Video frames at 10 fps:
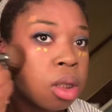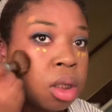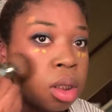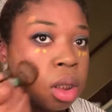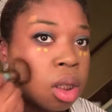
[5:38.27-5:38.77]

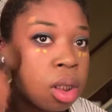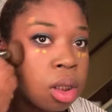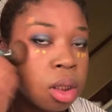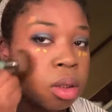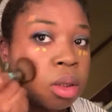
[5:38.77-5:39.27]
because then it
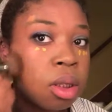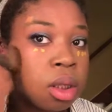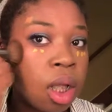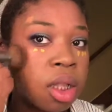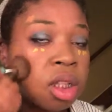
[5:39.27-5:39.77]

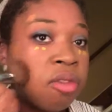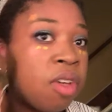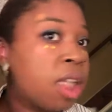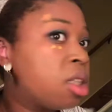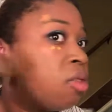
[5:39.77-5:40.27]
is less
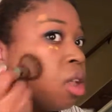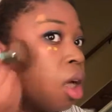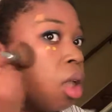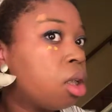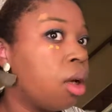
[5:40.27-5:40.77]
effective in
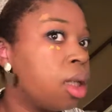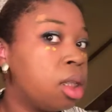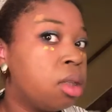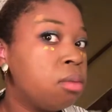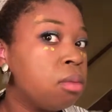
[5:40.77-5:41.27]
color
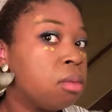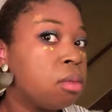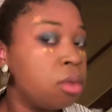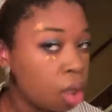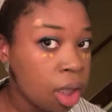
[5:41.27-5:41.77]
correcting.
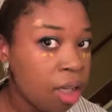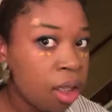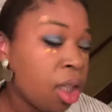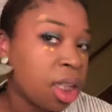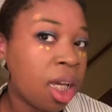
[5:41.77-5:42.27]
So look,
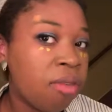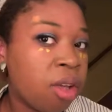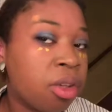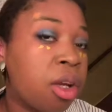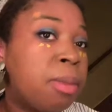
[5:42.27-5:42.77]
it looks like I have
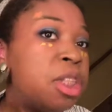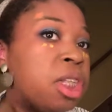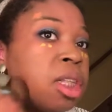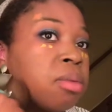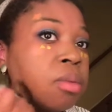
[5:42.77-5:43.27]
nothing on my
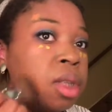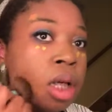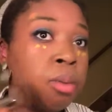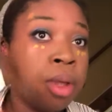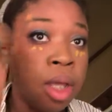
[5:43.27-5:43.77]
cheek. So
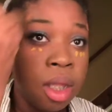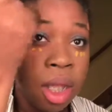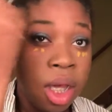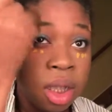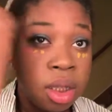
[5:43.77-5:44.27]

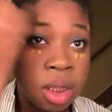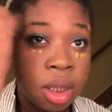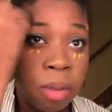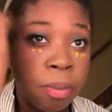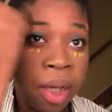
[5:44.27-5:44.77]
that is
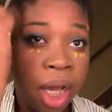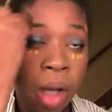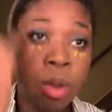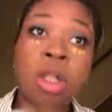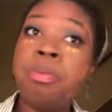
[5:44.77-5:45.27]
the
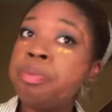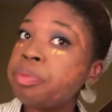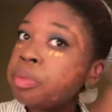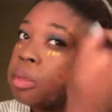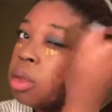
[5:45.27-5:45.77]
power
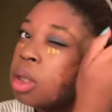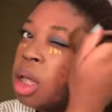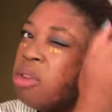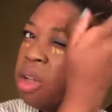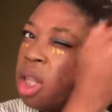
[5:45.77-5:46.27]

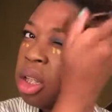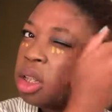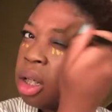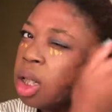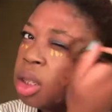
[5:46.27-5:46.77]
of color
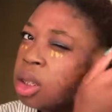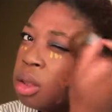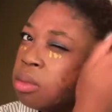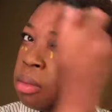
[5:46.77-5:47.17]
correcting.